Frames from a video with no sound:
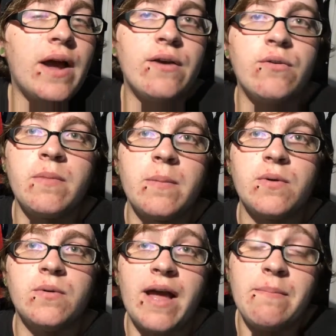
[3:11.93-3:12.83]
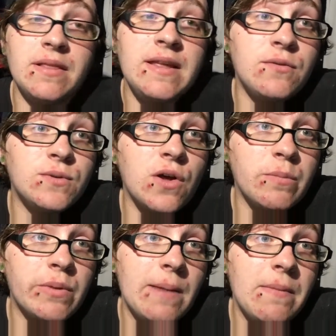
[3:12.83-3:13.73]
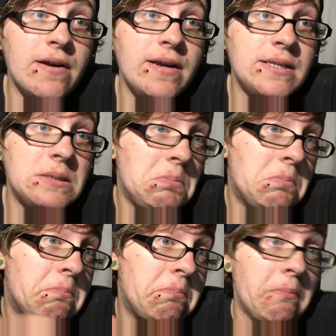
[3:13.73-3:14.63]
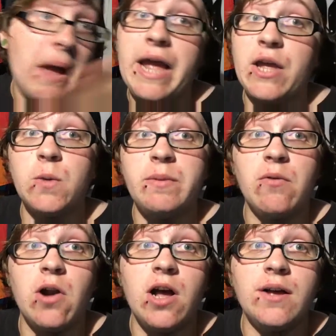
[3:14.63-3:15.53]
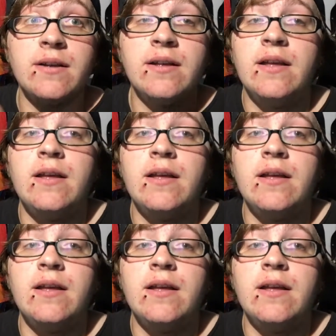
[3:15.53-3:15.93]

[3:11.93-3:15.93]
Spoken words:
remember. I believe it was called the primaries. I could be wrong.